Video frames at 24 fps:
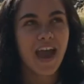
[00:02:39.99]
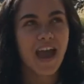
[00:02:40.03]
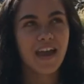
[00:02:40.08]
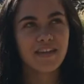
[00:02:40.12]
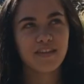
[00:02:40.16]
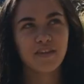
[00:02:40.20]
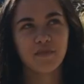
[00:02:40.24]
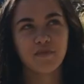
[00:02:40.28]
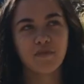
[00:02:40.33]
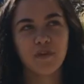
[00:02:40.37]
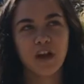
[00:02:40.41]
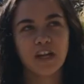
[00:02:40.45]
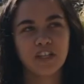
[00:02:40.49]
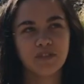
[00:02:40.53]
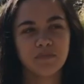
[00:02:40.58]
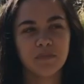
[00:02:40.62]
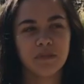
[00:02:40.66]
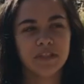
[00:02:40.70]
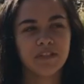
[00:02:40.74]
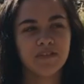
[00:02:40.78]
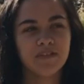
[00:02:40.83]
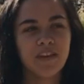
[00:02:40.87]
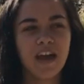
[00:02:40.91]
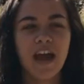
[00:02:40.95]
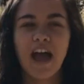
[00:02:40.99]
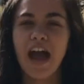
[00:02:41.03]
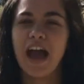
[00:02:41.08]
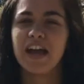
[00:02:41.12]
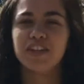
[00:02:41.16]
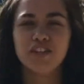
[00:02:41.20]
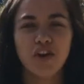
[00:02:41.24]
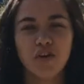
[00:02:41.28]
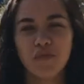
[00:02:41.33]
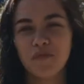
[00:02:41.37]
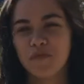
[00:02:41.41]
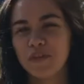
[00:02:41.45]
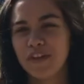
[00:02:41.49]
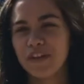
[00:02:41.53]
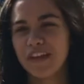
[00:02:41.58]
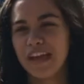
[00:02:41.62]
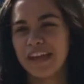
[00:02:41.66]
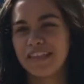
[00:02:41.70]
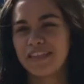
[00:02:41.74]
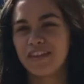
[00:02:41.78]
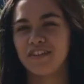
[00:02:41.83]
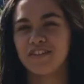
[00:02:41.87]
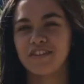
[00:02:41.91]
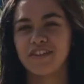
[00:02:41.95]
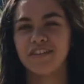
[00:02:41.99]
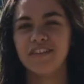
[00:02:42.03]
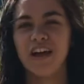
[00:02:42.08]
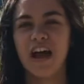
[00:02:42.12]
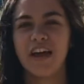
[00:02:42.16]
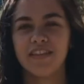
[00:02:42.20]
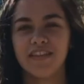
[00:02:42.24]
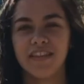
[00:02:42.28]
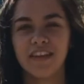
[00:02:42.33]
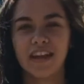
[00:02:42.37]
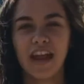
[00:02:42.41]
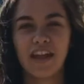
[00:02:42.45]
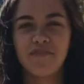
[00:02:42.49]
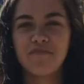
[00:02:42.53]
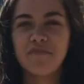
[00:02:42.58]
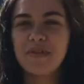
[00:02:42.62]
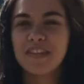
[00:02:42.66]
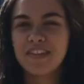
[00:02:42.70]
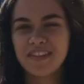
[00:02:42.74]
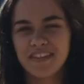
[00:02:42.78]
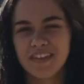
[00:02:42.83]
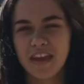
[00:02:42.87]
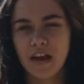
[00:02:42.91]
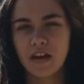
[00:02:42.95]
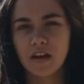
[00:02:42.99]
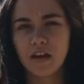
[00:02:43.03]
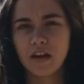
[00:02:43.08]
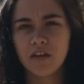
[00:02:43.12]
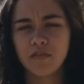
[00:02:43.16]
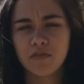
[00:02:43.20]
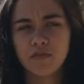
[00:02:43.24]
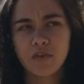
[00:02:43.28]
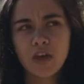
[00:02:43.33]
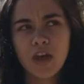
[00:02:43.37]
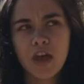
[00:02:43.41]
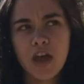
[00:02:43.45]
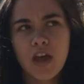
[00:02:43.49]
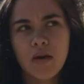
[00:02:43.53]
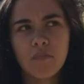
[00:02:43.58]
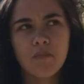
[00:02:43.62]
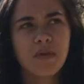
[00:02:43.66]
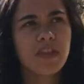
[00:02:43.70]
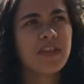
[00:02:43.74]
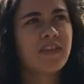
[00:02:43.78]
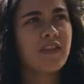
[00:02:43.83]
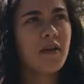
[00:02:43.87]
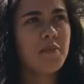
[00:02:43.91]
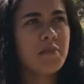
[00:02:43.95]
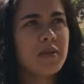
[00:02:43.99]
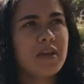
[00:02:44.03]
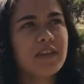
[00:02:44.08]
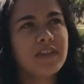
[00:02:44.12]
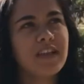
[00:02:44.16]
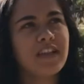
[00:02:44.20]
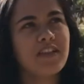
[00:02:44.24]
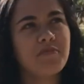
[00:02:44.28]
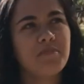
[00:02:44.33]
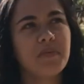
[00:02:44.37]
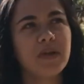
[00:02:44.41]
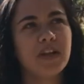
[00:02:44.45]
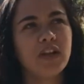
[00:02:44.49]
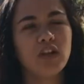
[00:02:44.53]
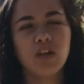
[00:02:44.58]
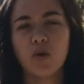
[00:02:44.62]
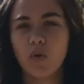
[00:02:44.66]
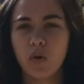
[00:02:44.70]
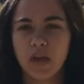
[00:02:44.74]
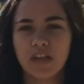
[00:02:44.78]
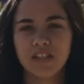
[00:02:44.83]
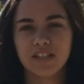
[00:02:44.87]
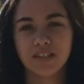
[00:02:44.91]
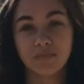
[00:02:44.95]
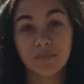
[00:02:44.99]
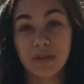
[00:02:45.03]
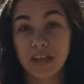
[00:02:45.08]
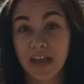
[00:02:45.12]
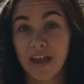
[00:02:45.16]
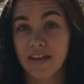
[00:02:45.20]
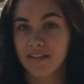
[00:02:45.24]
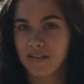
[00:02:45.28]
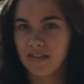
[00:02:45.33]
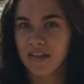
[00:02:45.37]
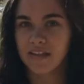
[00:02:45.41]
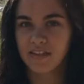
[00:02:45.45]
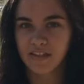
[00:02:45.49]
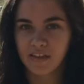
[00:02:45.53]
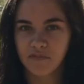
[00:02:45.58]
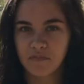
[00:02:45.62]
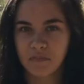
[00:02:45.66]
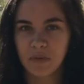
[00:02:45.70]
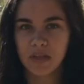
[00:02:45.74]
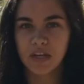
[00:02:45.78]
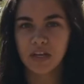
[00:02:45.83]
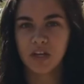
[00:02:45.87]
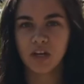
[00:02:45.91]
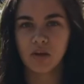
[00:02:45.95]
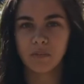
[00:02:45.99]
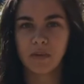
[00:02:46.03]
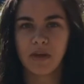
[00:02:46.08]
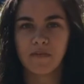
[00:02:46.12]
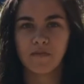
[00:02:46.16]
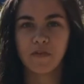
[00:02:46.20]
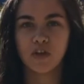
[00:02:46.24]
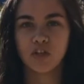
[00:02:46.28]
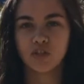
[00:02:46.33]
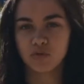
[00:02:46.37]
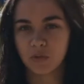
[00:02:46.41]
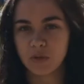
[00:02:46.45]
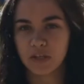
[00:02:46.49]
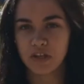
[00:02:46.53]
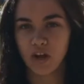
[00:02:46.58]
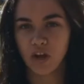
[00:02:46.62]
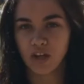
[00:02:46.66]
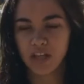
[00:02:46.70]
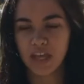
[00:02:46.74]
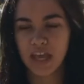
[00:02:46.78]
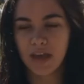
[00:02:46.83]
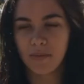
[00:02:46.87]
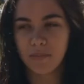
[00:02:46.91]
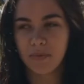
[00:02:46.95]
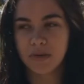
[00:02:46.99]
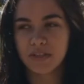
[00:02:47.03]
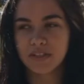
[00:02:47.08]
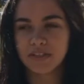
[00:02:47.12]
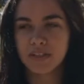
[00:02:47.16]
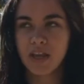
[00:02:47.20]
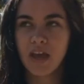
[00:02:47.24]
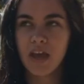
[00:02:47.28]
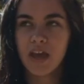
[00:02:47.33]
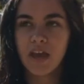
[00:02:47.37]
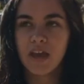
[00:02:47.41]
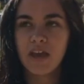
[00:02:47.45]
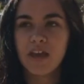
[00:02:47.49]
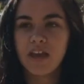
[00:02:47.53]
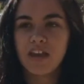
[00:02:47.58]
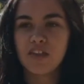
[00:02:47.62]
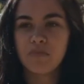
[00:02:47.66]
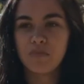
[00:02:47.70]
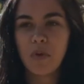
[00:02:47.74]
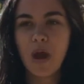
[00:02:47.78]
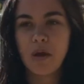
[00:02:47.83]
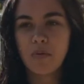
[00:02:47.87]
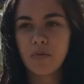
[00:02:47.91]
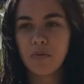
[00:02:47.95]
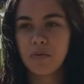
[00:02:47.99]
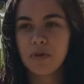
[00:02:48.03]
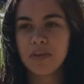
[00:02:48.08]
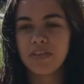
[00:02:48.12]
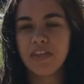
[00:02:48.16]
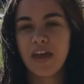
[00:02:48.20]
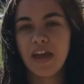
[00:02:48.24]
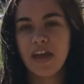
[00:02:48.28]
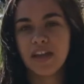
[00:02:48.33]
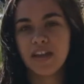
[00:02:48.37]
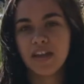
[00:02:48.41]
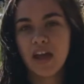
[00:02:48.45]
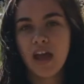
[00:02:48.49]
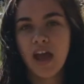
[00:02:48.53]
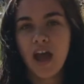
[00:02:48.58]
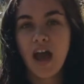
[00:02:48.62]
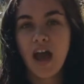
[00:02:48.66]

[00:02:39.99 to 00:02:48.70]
As a freshman, I don't feel like there's a lot that I've been scared of, but something that's been annoying to me since I've been here in my first week. Probably that